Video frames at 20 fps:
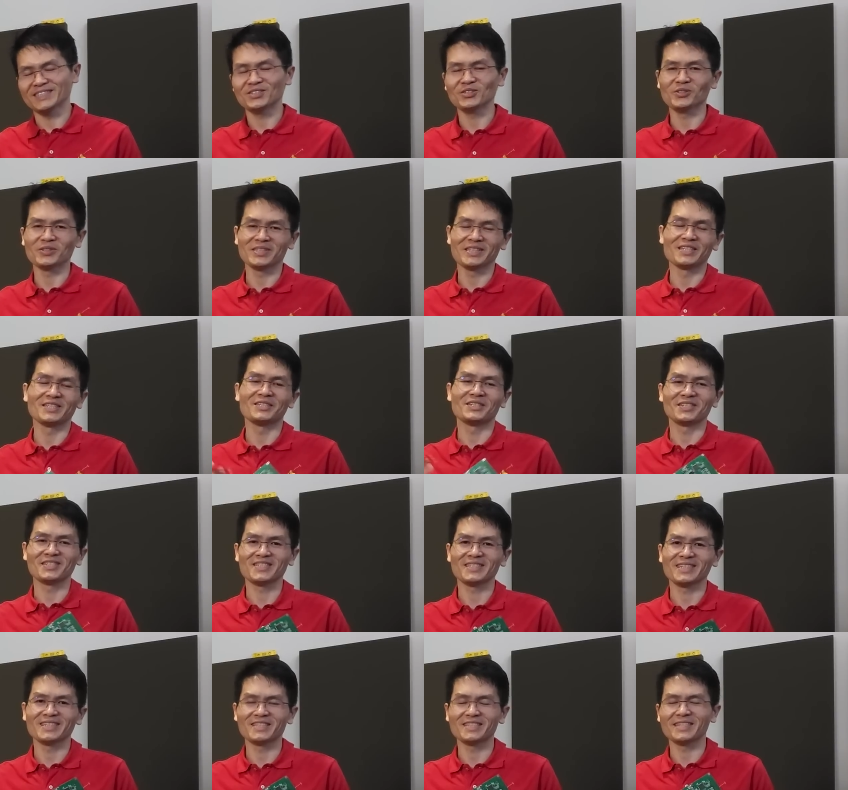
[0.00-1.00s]
So
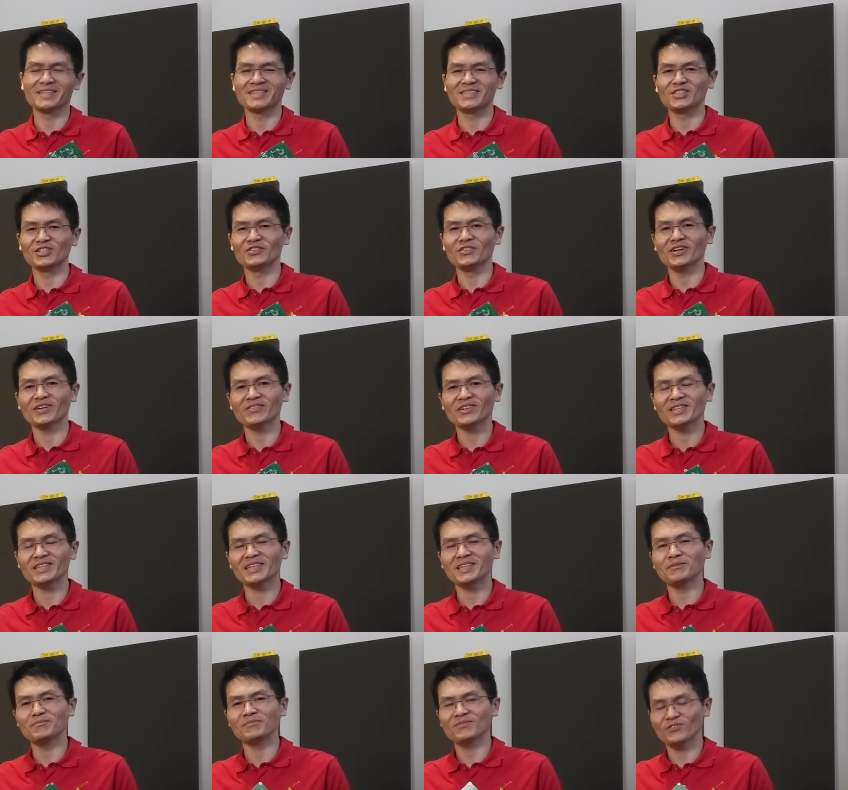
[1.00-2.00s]
it's a generic
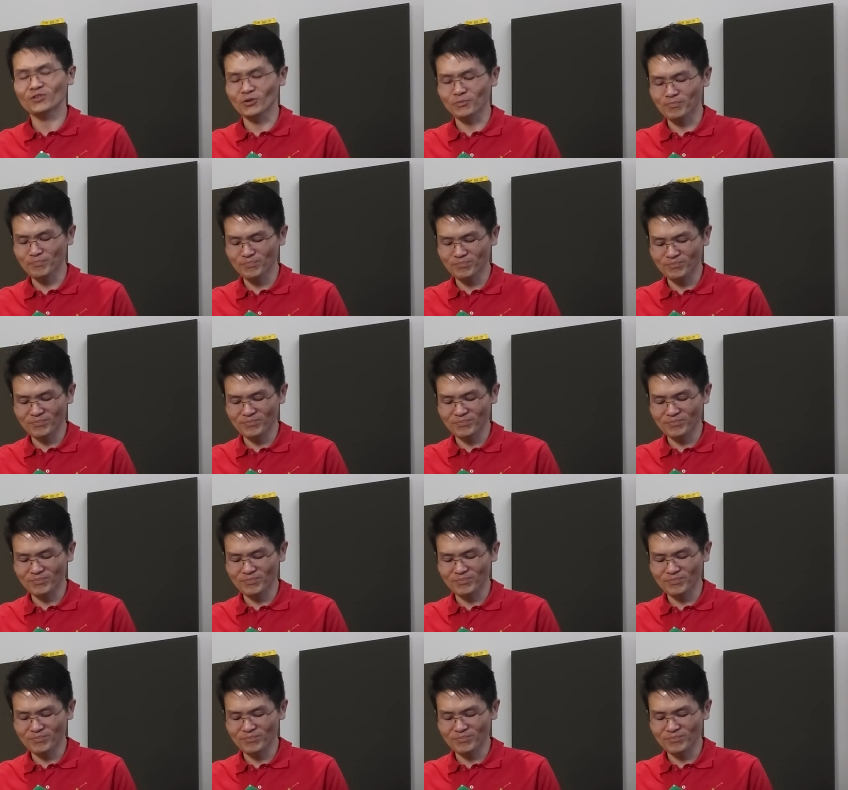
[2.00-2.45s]
name for